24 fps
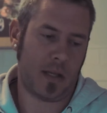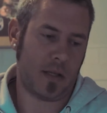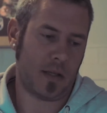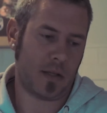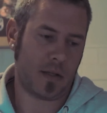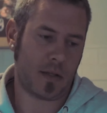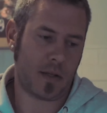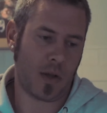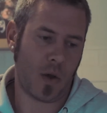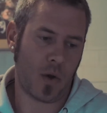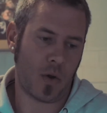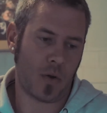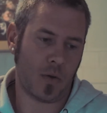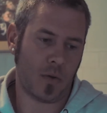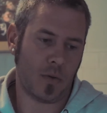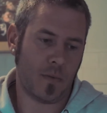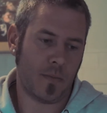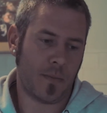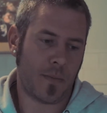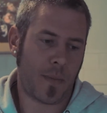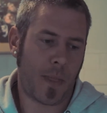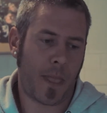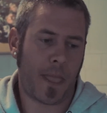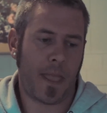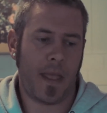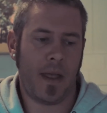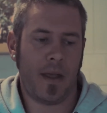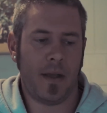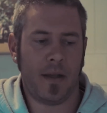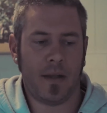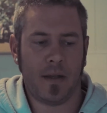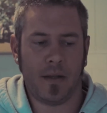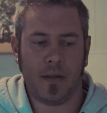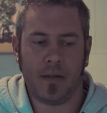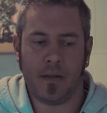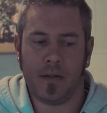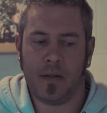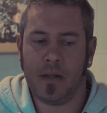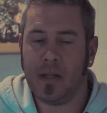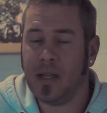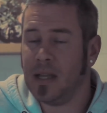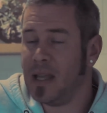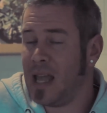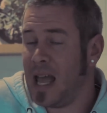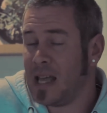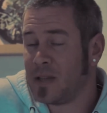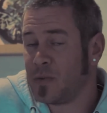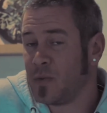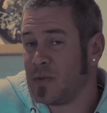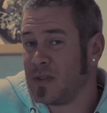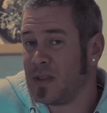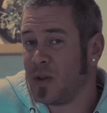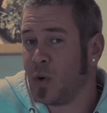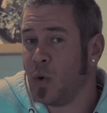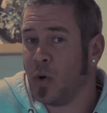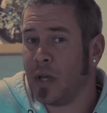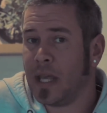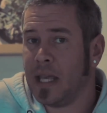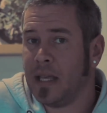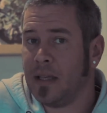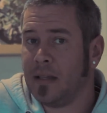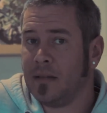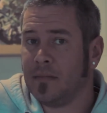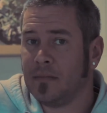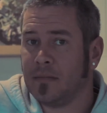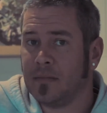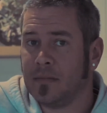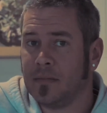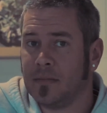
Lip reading: So as with cooking,